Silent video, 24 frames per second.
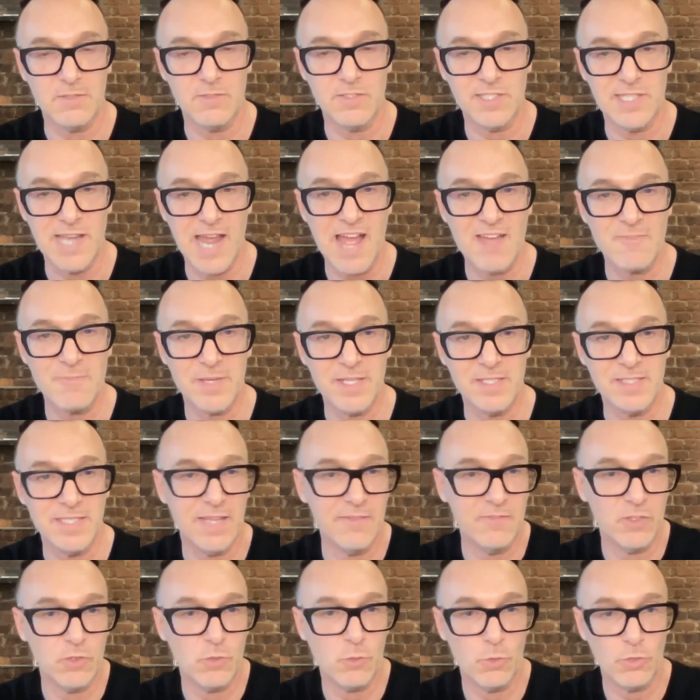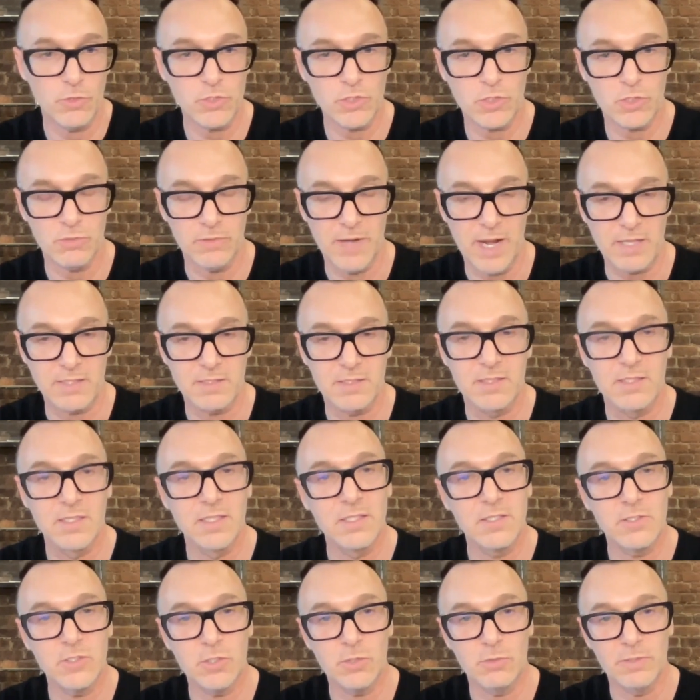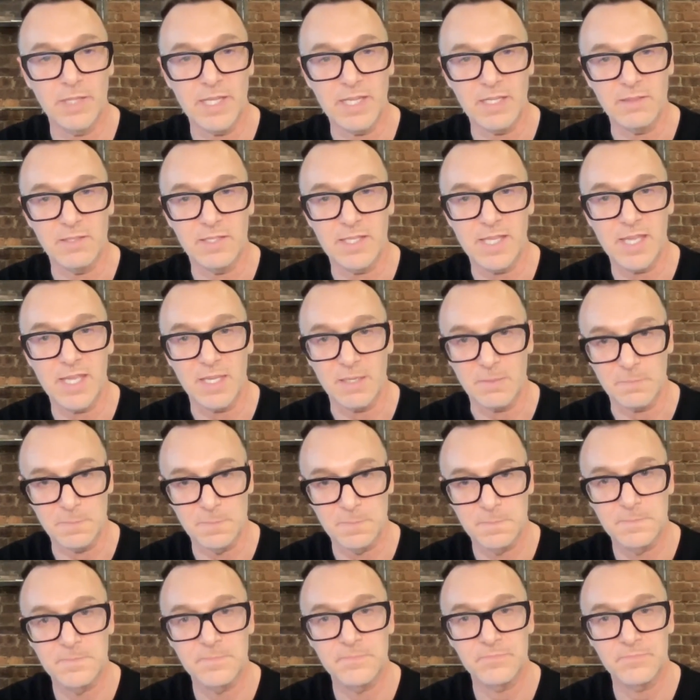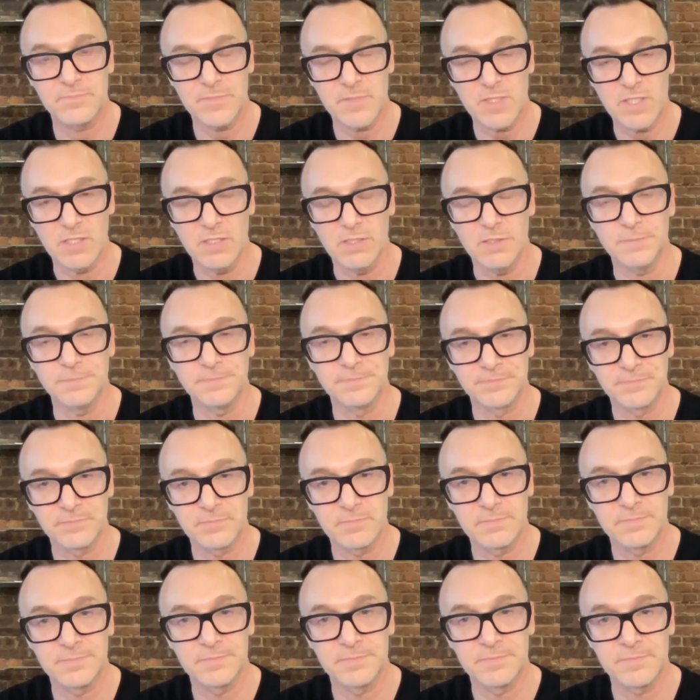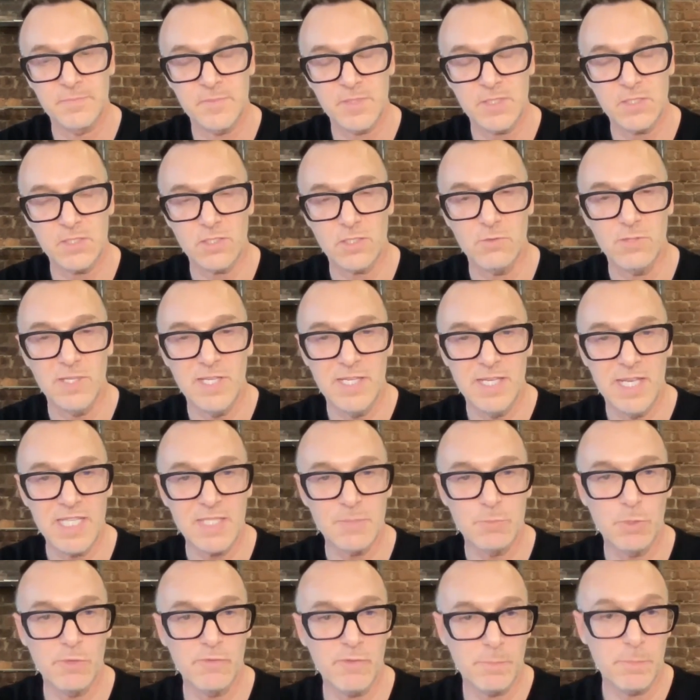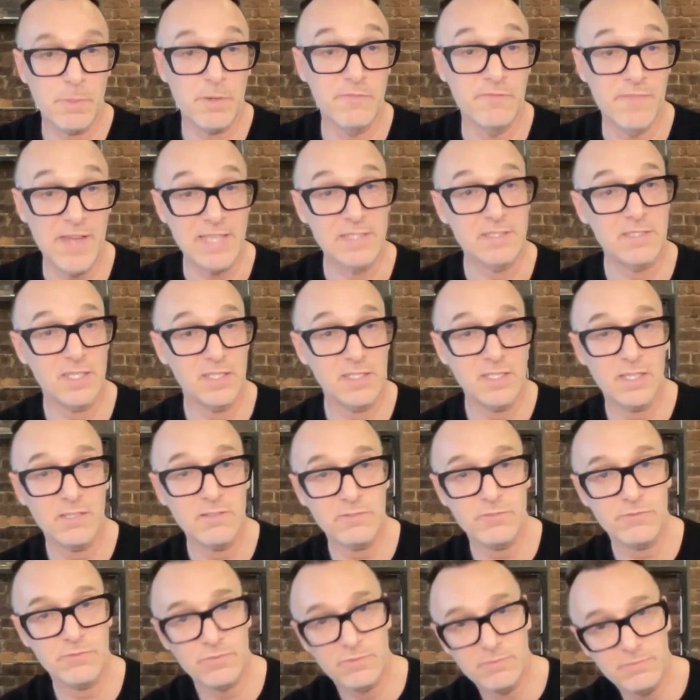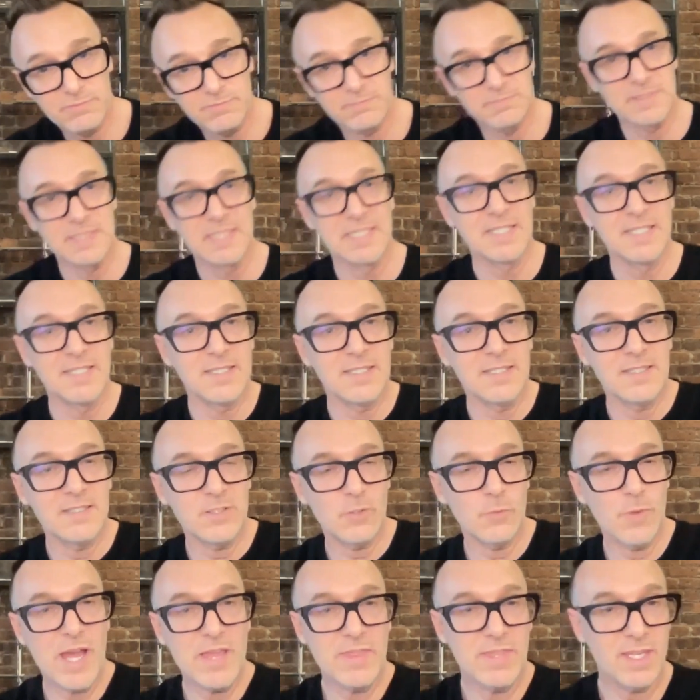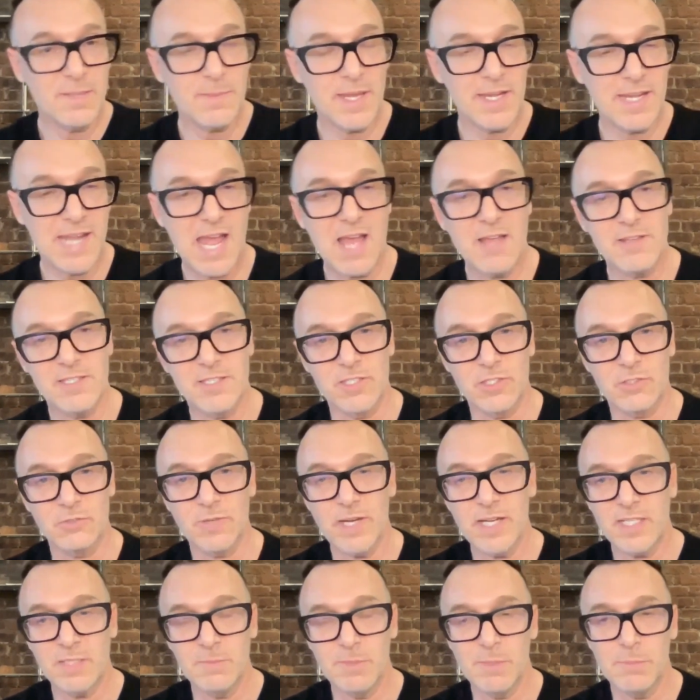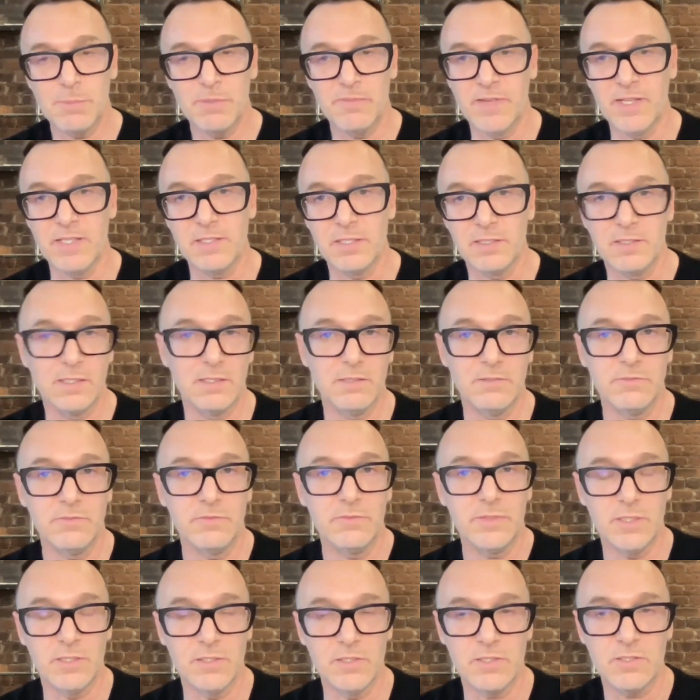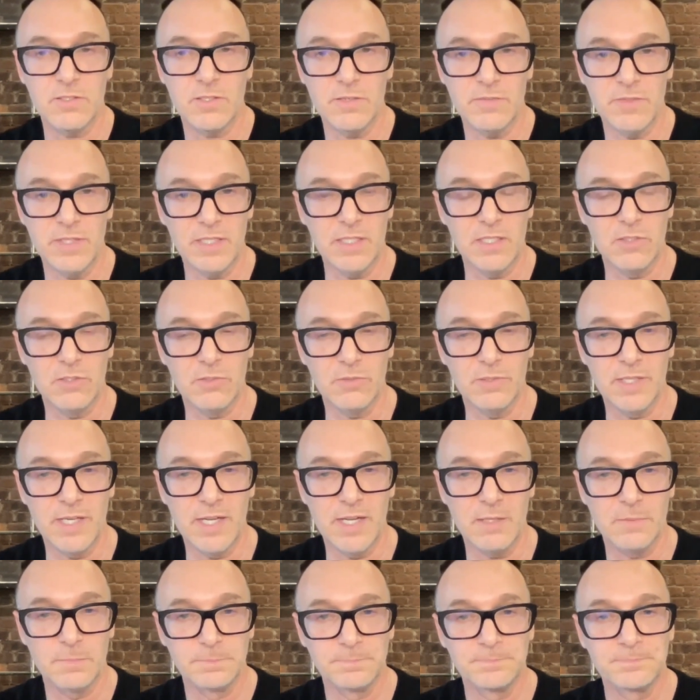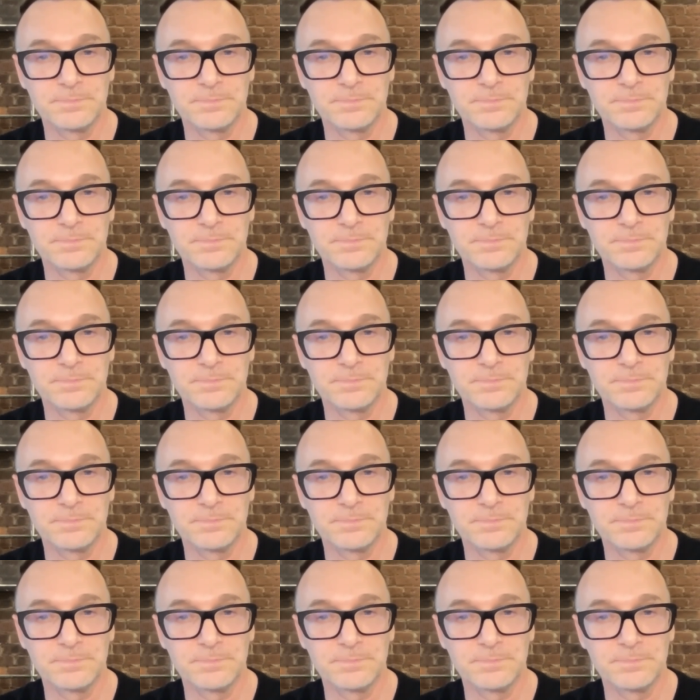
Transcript: of staff because they have to course correct too late yeah. in the game, you know? Mm-hmm. Yeah. So it's more preventative yeah. The way I think about it now, it's great to be preventative. You know, start thinking through it now.